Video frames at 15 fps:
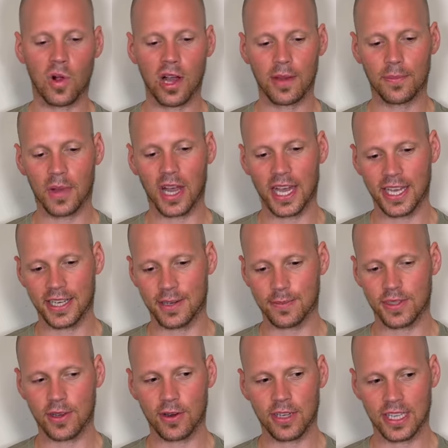on mine. I'm
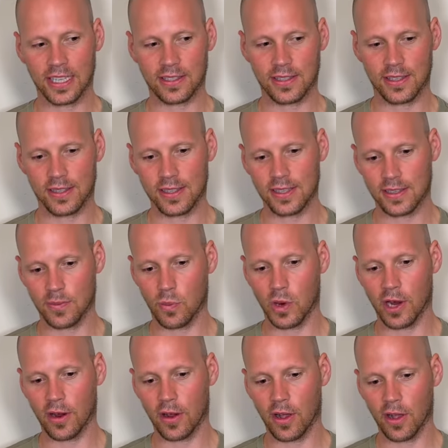starting to see some
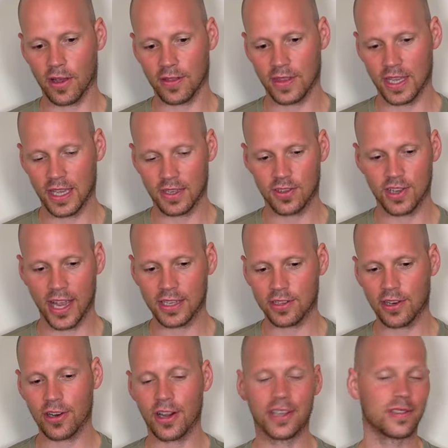wear on the
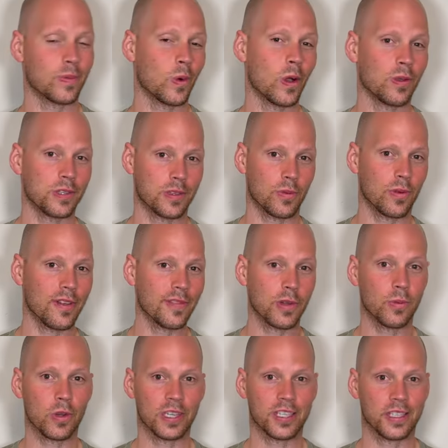ejector as well as a rivet
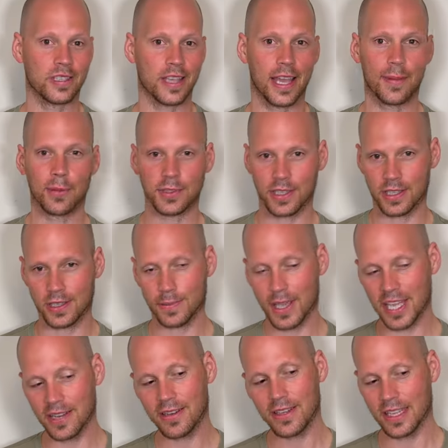which is able to
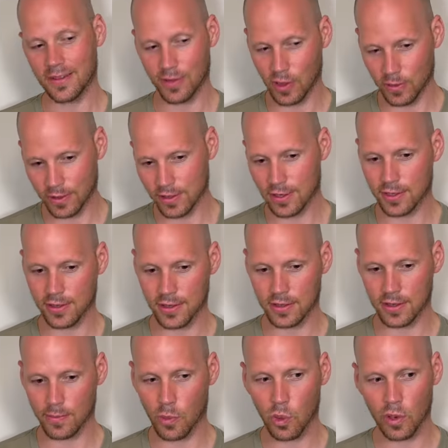spin even though it's just a
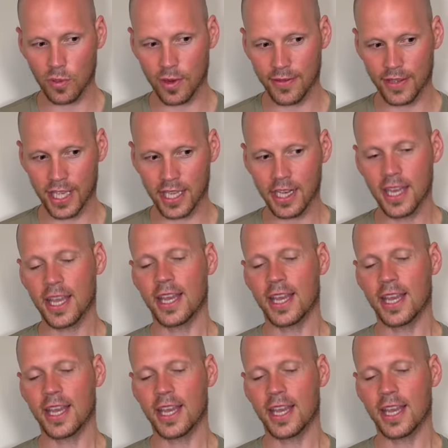support rivet.